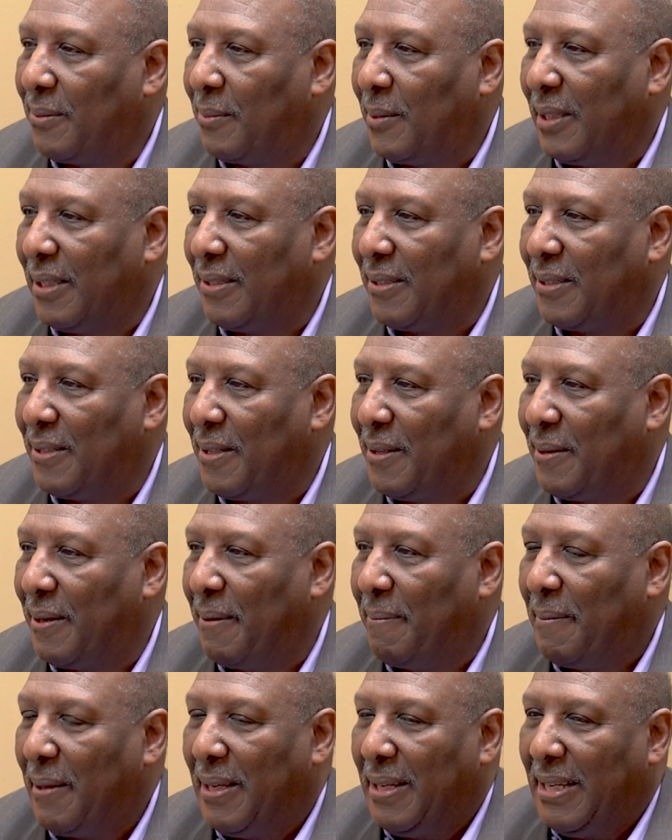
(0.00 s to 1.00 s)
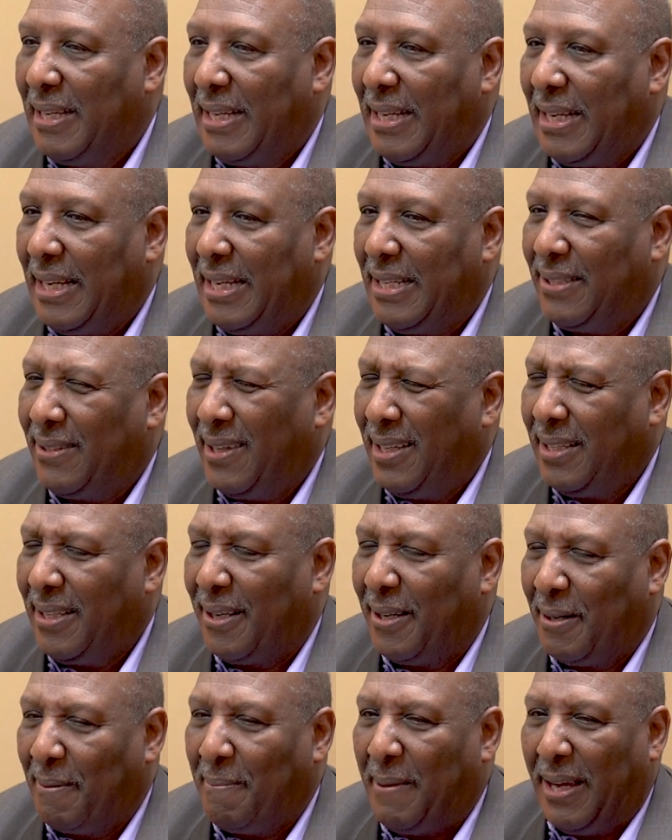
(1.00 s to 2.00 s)
Why don't you do it?" And so I
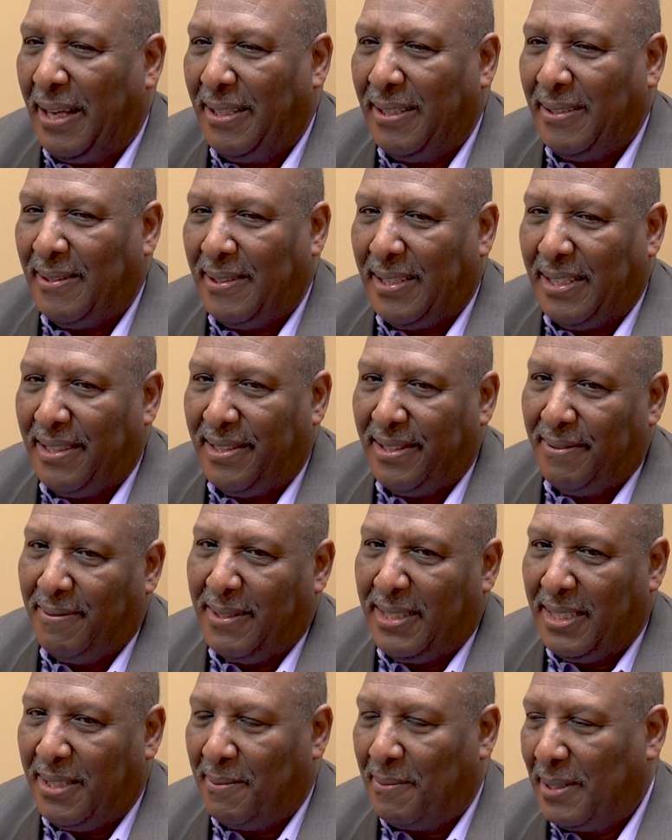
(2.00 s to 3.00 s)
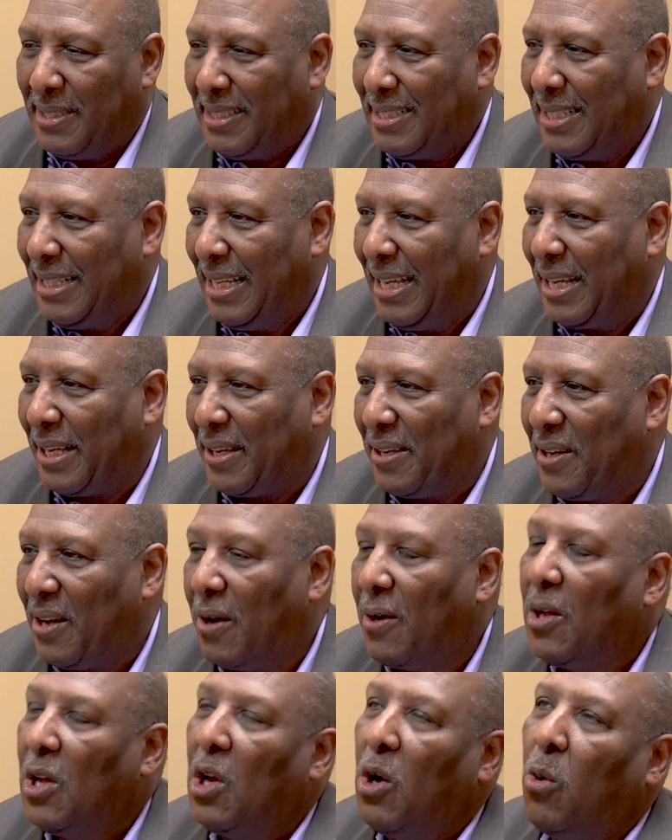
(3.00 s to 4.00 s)
thought about it, and I said, "Well, what the heck,
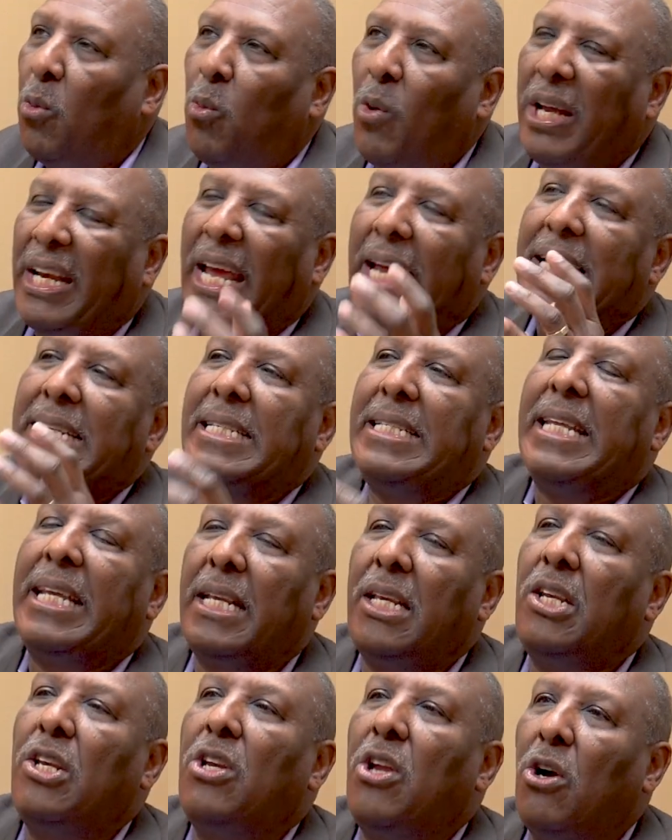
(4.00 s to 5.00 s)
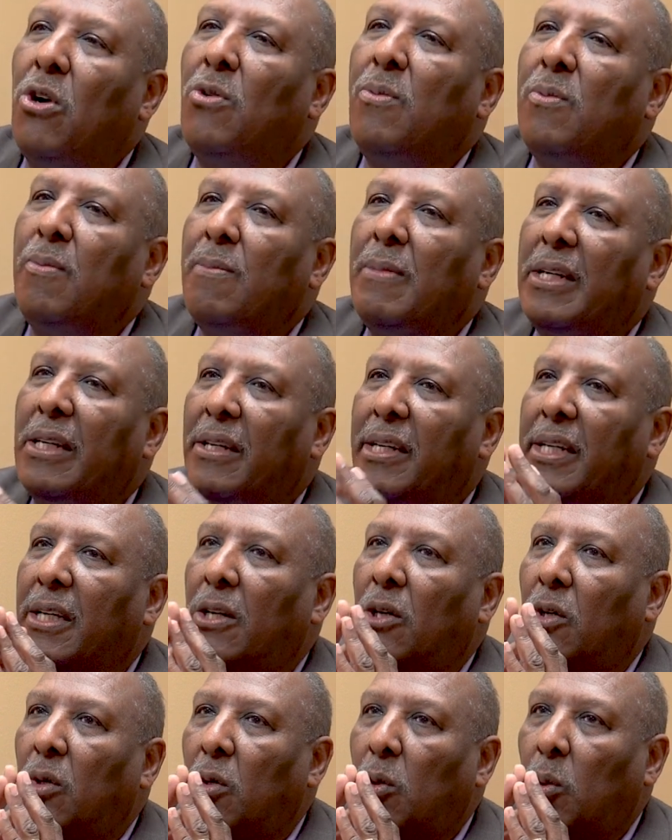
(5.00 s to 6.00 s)
Right. What I didn't know,
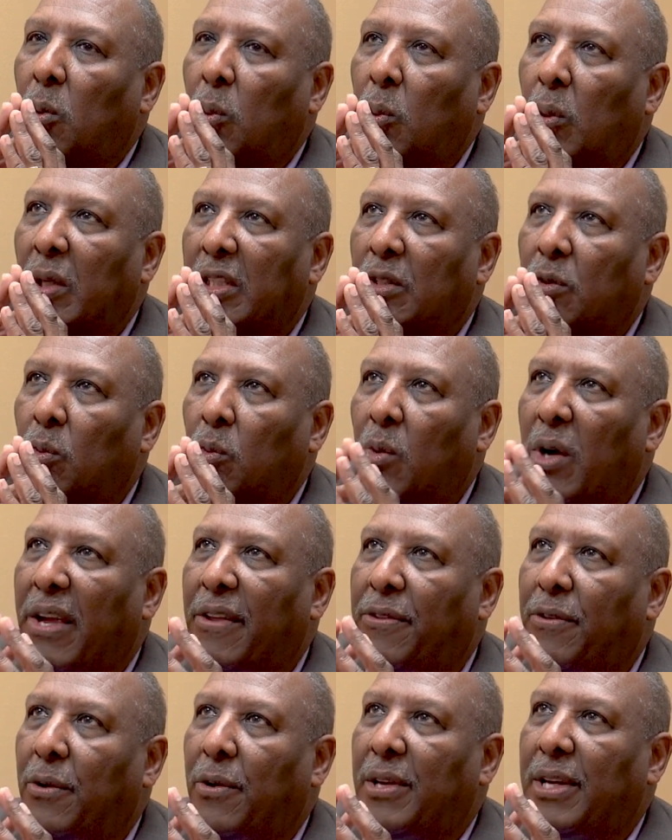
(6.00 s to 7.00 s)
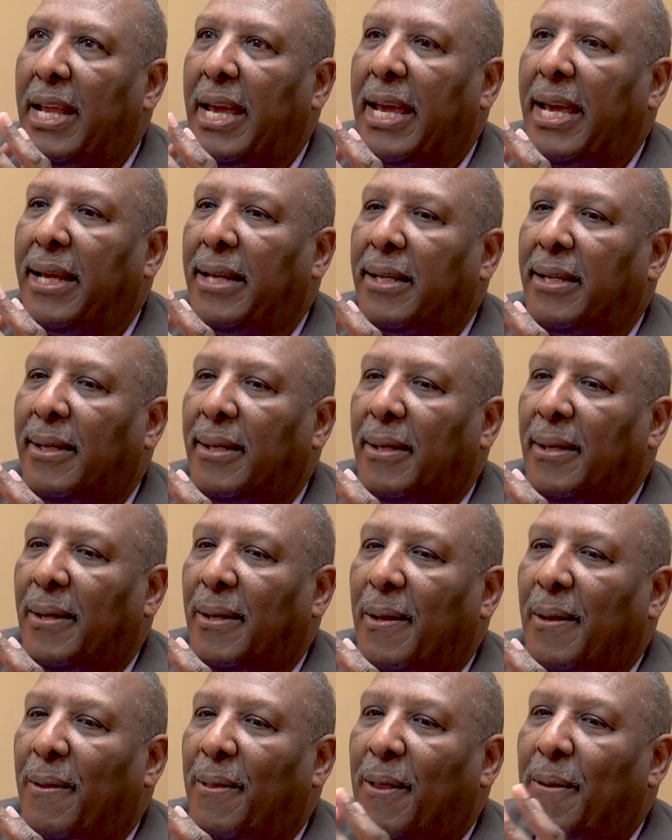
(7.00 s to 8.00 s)
Mario, was whether or not
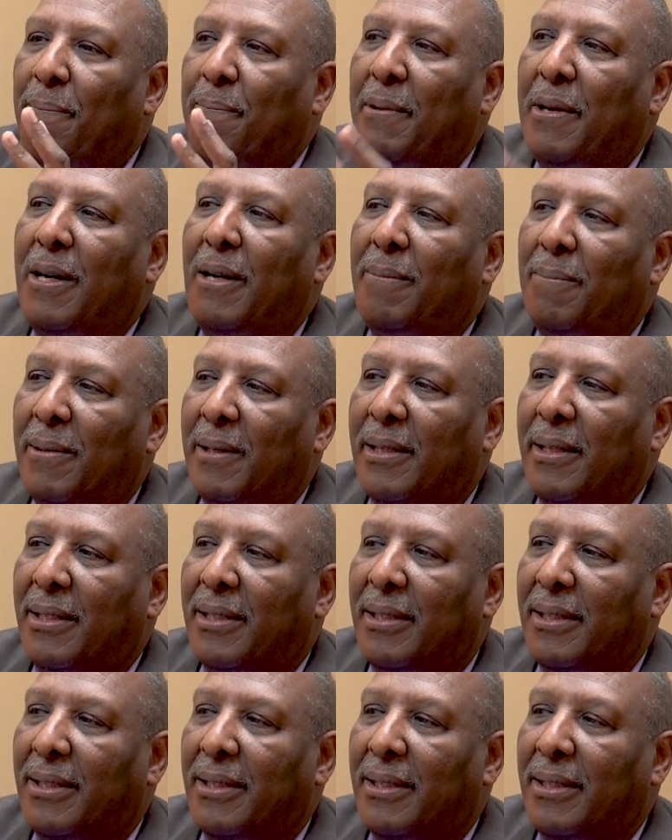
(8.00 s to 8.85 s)
the public